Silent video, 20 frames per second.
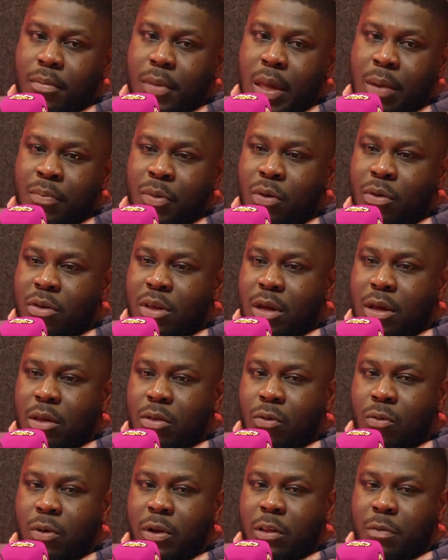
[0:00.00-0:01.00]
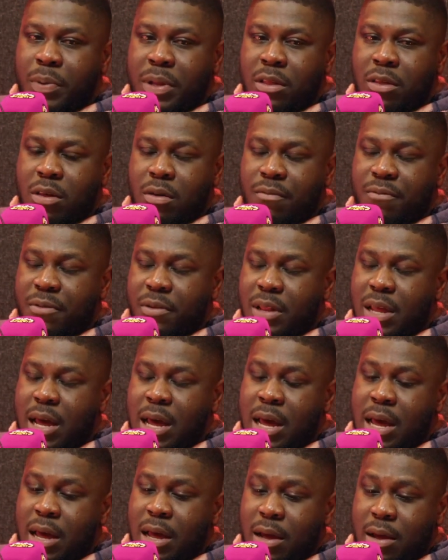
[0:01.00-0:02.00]
Music has always been something
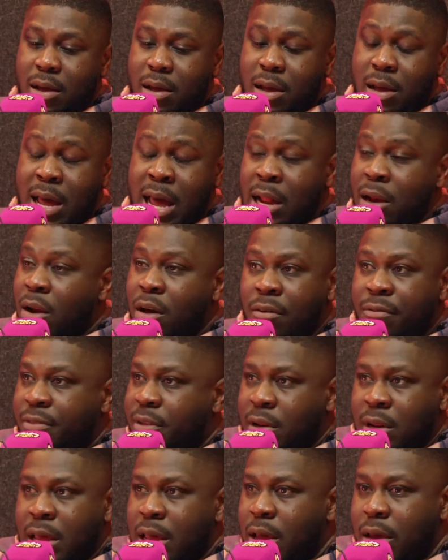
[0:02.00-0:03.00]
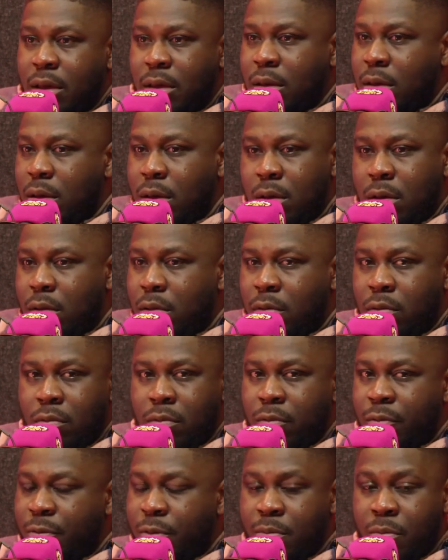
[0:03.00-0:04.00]
that I loved, like
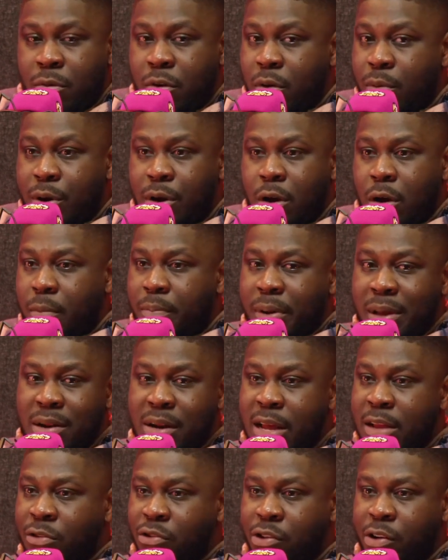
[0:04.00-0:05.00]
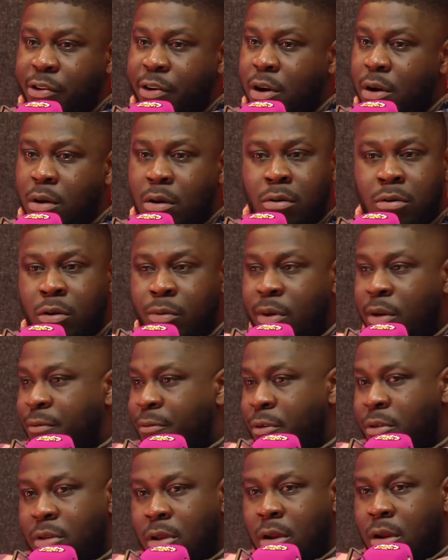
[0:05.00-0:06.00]
from growing up in Nigeria all the way
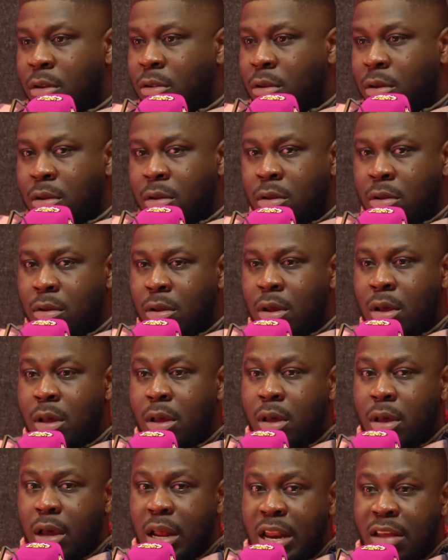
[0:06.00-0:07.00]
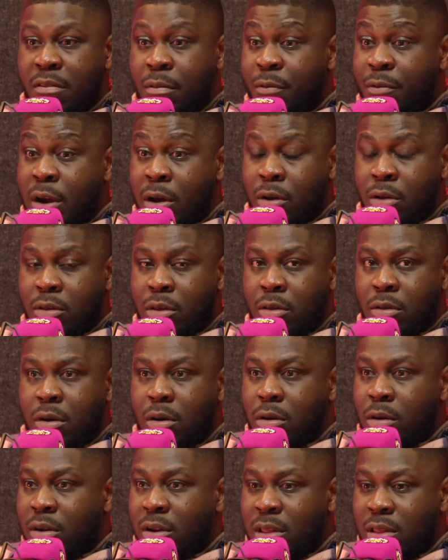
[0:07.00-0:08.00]
through to London, and even before I got to
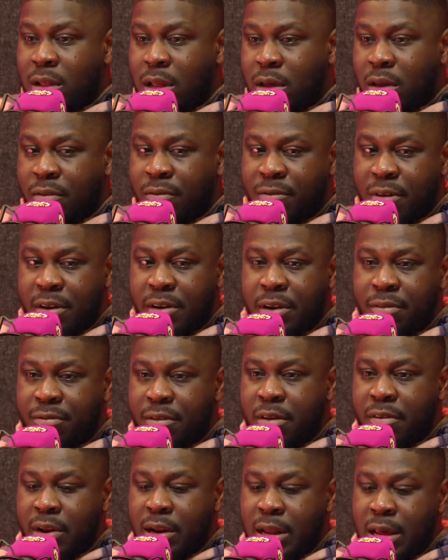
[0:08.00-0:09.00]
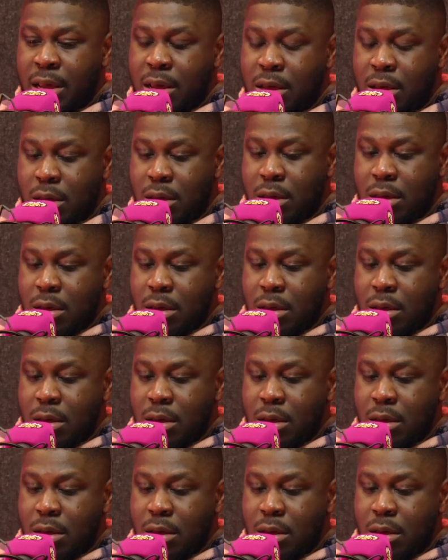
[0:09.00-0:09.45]
Scotland, it's like a very, very like